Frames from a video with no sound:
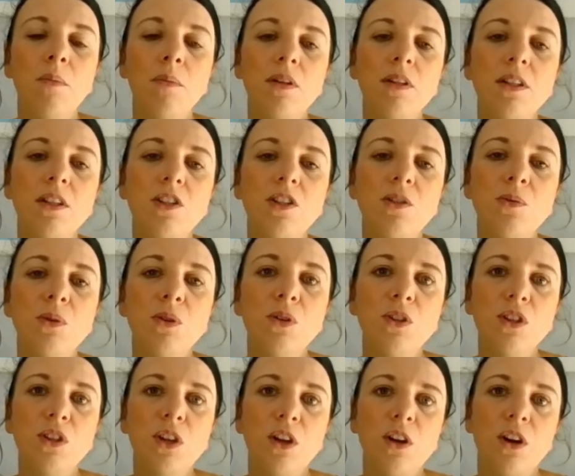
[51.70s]
But did you
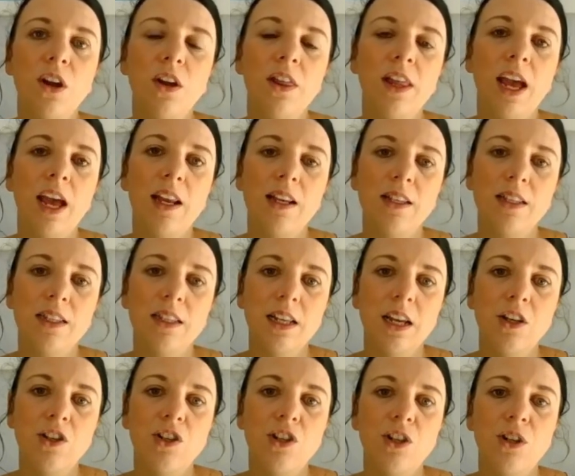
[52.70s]
also know that
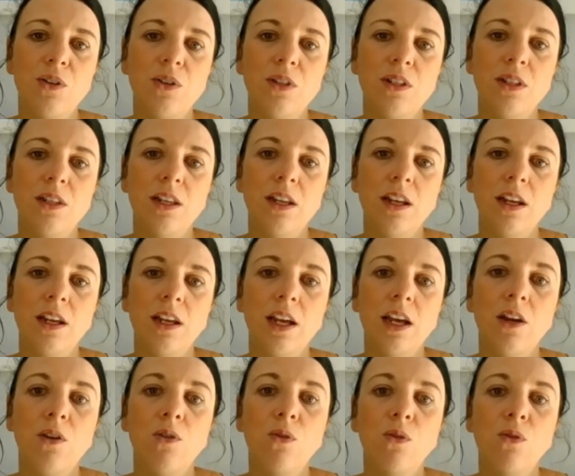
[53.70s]
NSAID use
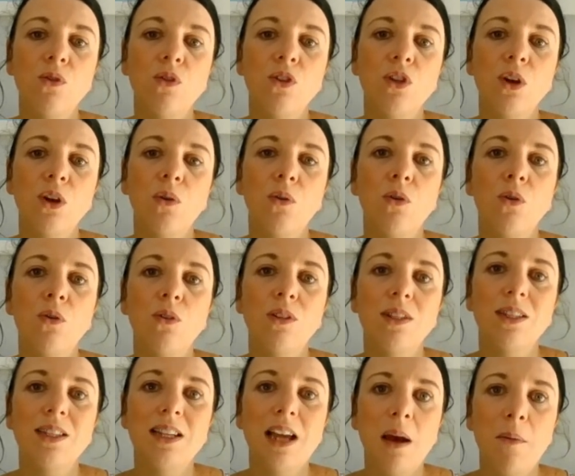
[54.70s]
can also
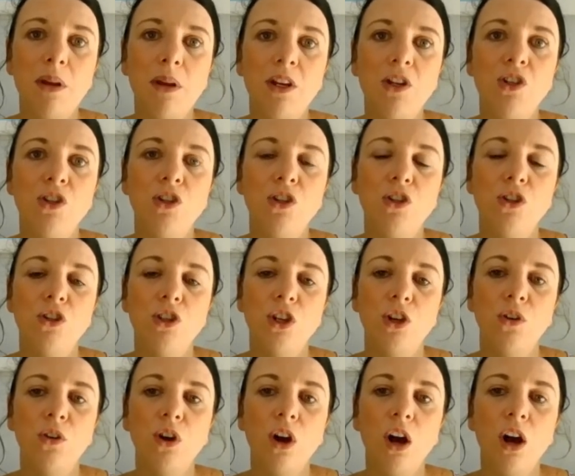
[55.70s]
cause damage
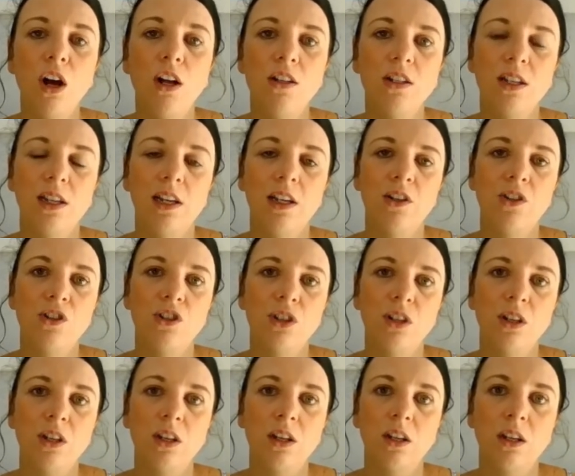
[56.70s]
to your
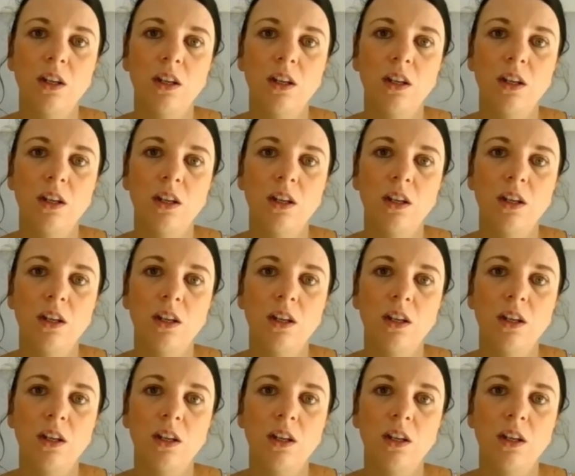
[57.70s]
cartilage?